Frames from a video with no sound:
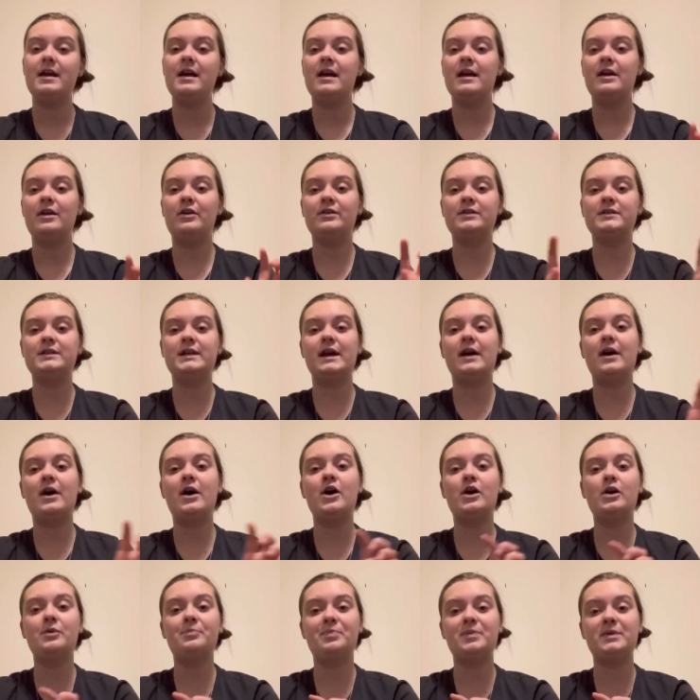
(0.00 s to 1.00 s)
it'll say
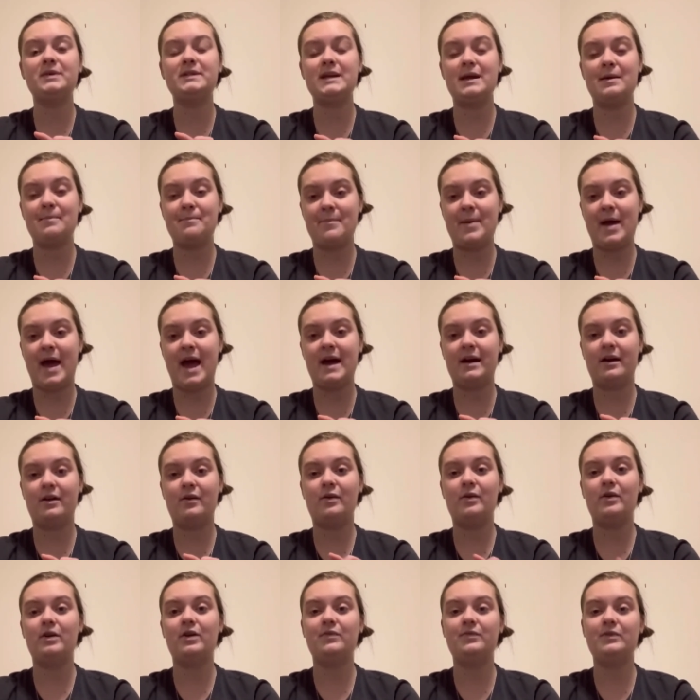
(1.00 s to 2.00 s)
100% back
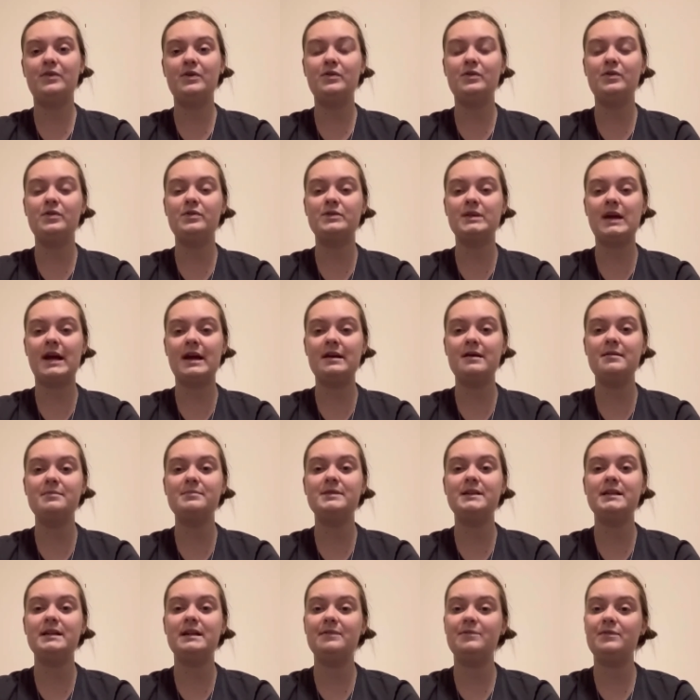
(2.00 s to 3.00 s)
on a few of those items.
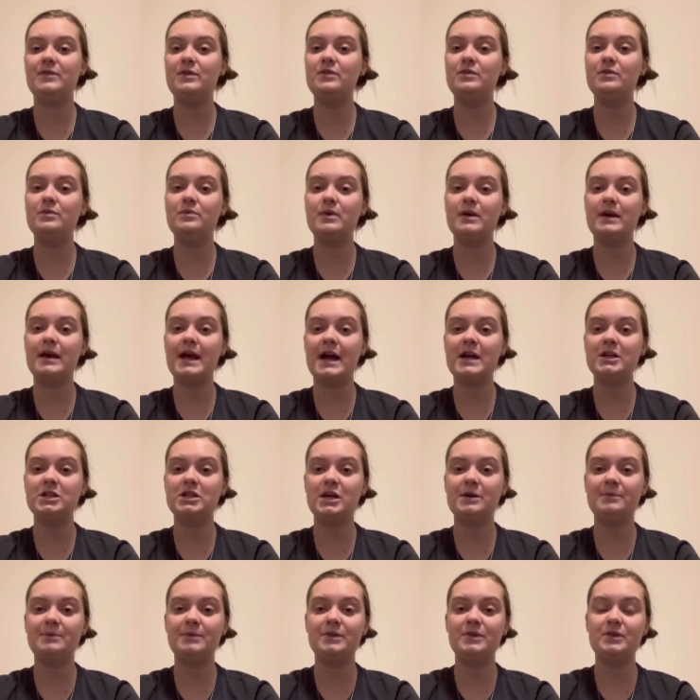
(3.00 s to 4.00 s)
And if you cash
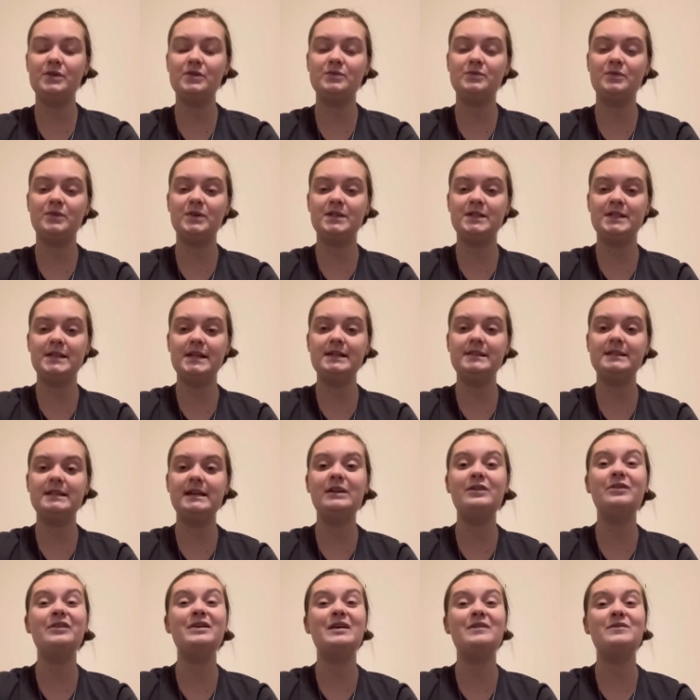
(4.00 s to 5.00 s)
out with those receipts,
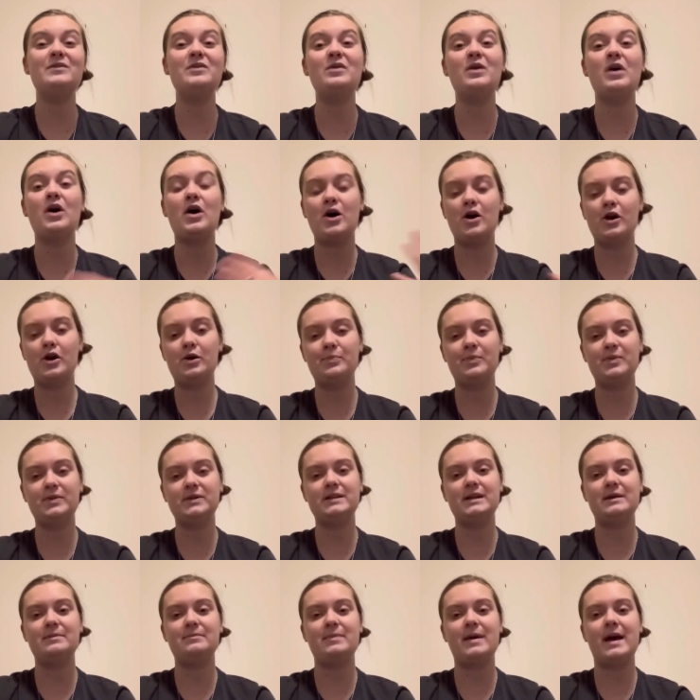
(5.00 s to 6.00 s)
it'll give you
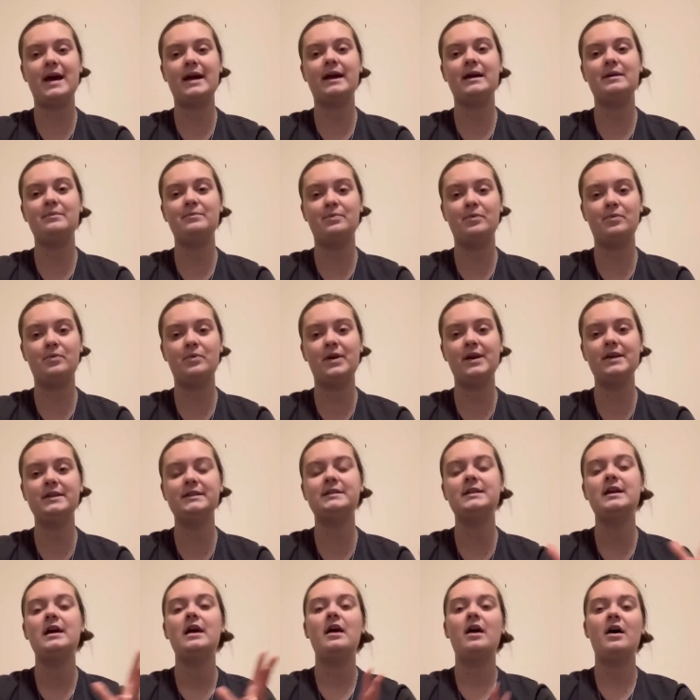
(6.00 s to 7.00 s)
100% back in
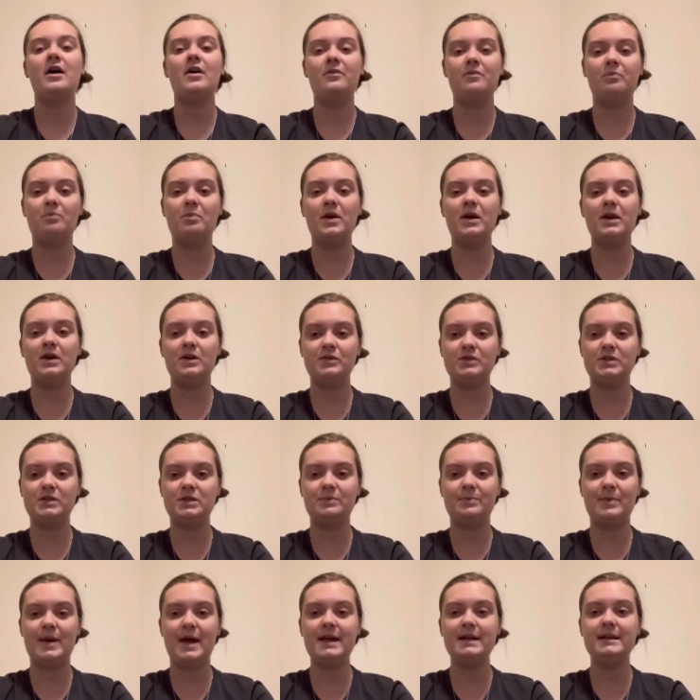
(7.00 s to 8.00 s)
points of what you
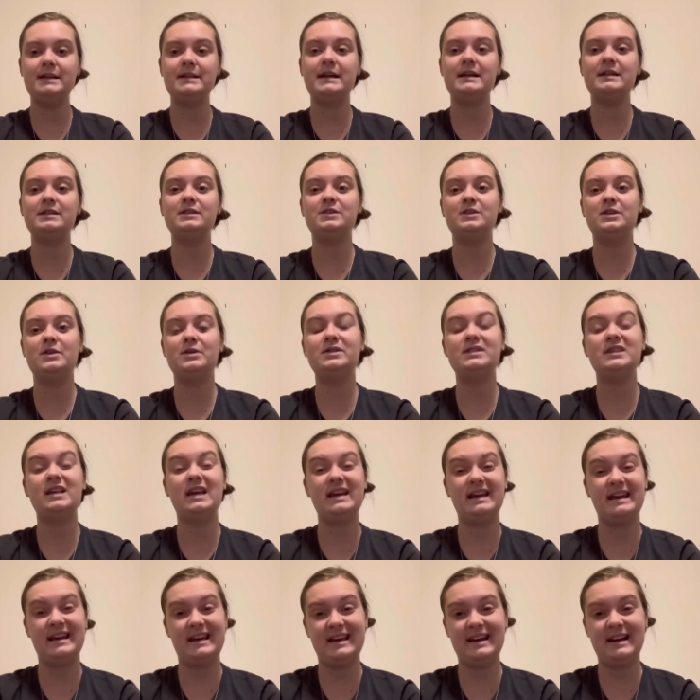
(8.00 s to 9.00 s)
spent. And so it's
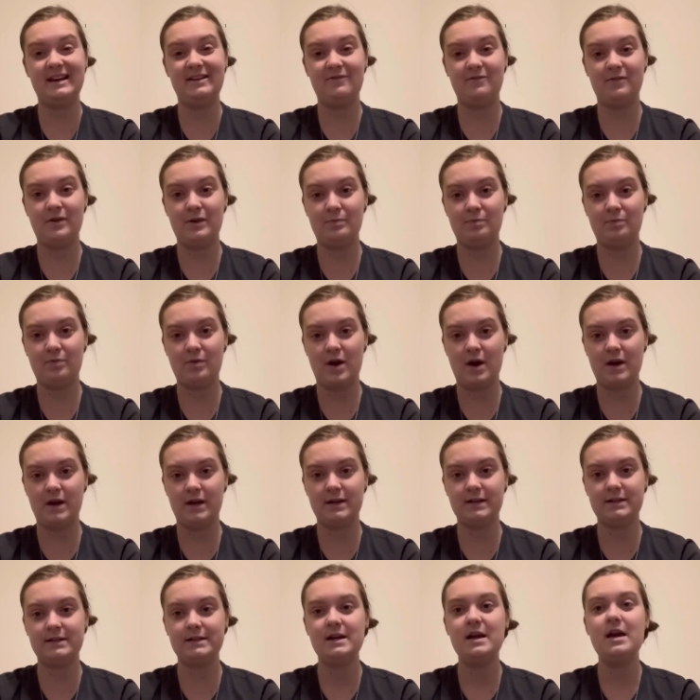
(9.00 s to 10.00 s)
like getting a free
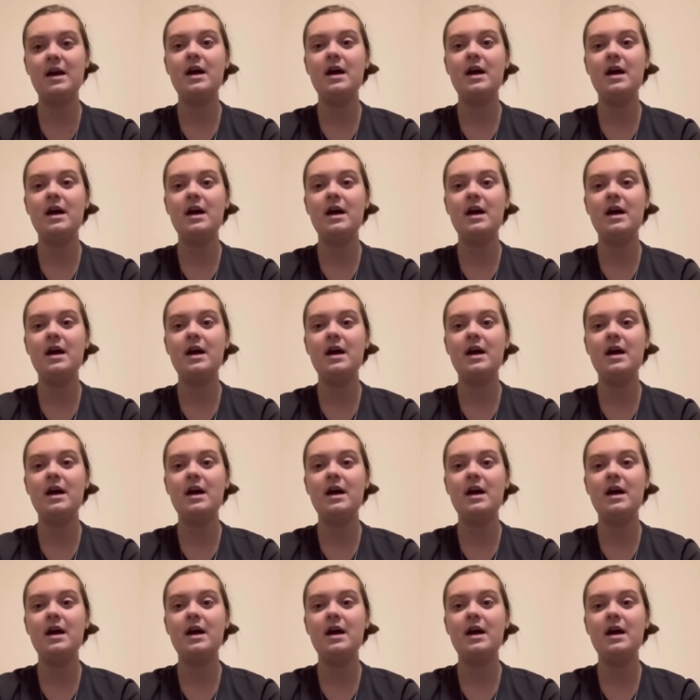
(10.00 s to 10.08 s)
product.